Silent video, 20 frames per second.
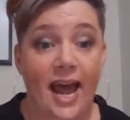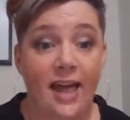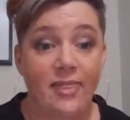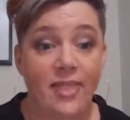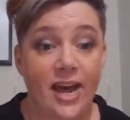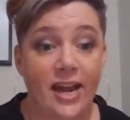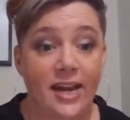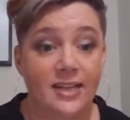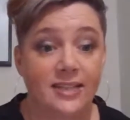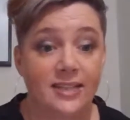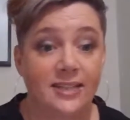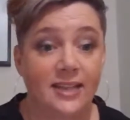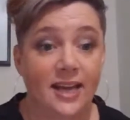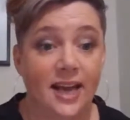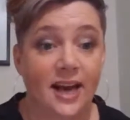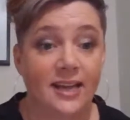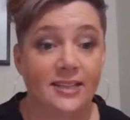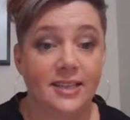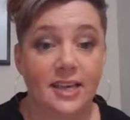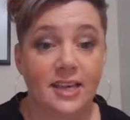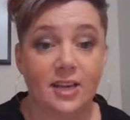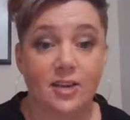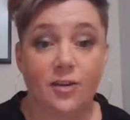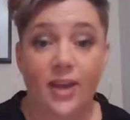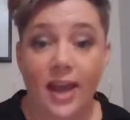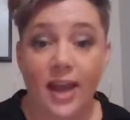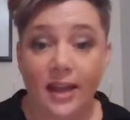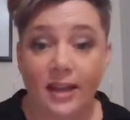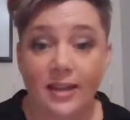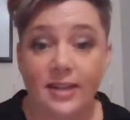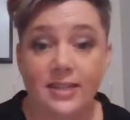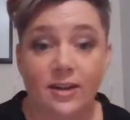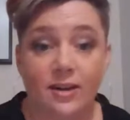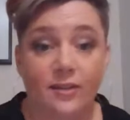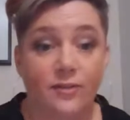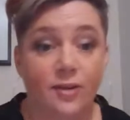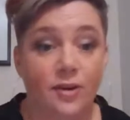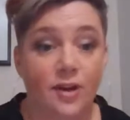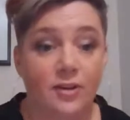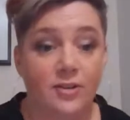Add that as a task in your calendar
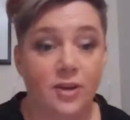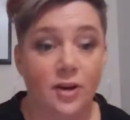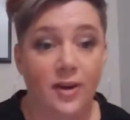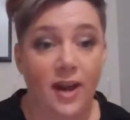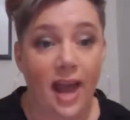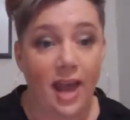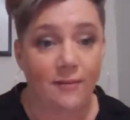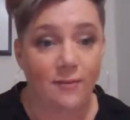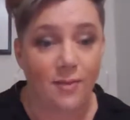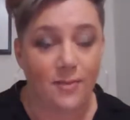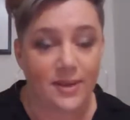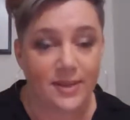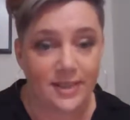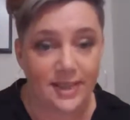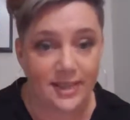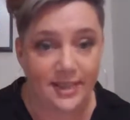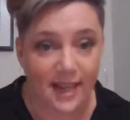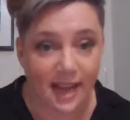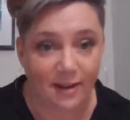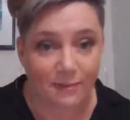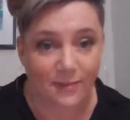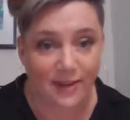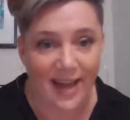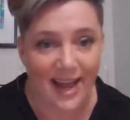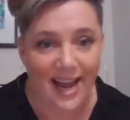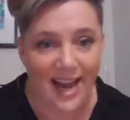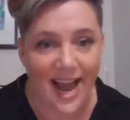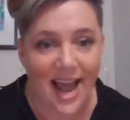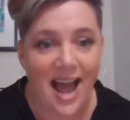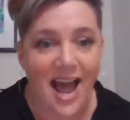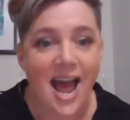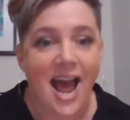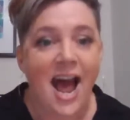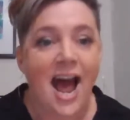if you don't have a business life planner,